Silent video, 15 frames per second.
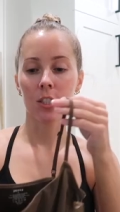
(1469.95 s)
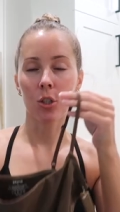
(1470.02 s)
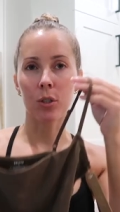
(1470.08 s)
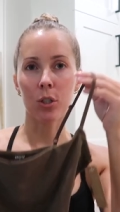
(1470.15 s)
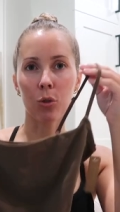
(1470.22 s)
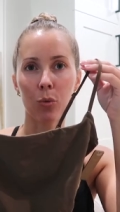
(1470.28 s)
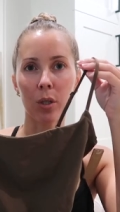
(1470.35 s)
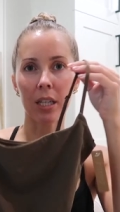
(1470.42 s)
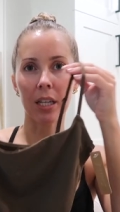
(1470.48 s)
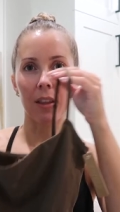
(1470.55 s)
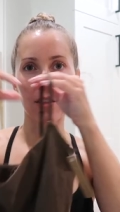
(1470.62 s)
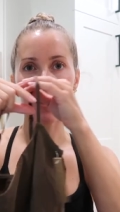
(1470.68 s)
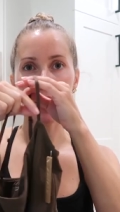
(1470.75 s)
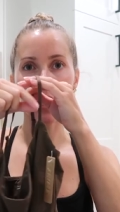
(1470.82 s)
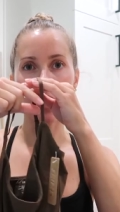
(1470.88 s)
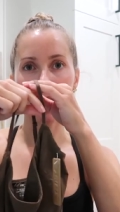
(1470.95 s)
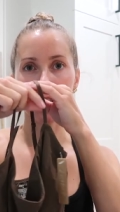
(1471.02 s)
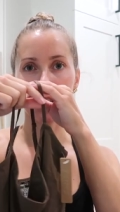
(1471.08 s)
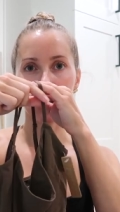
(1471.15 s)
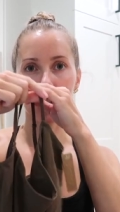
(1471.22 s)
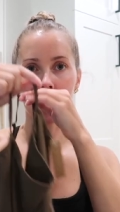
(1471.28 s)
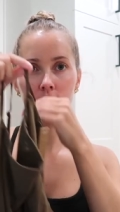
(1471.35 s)
So it's a really
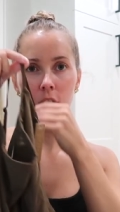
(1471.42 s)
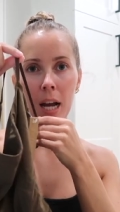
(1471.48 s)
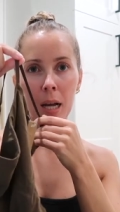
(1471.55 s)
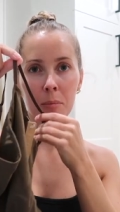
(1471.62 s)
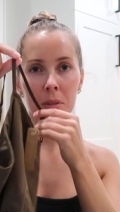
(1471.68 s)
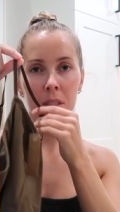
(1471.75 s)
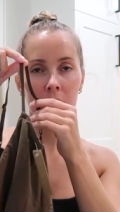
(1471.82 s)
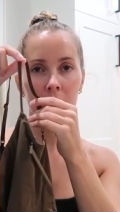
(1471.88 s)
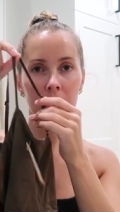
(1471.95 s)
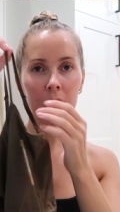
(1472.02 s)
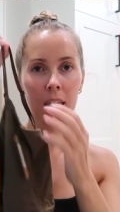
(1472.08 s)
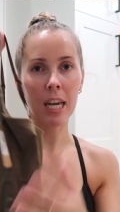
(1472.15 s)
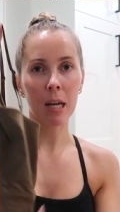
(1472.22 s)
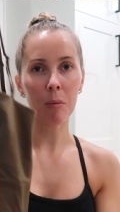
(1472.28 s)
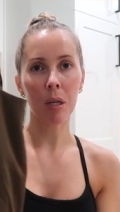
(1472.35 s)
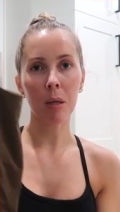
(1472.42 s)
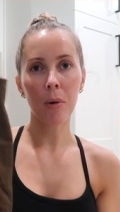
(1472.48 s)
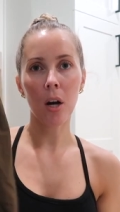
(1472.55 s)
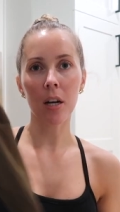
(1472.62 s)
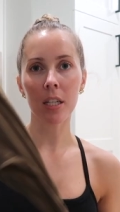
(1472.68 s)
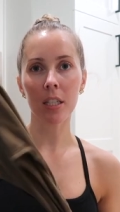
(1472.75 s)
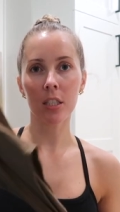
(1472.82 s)
thin strapped like cami
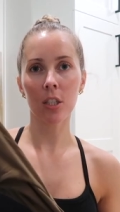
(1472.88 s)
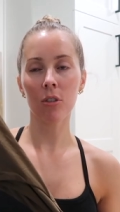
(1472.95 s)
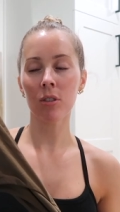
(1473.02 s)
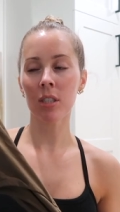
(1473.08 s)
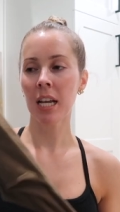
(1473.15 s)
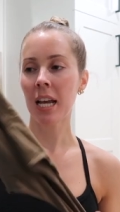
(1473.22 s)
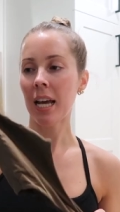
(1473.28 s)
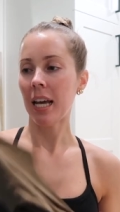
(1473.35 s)
bodysuit.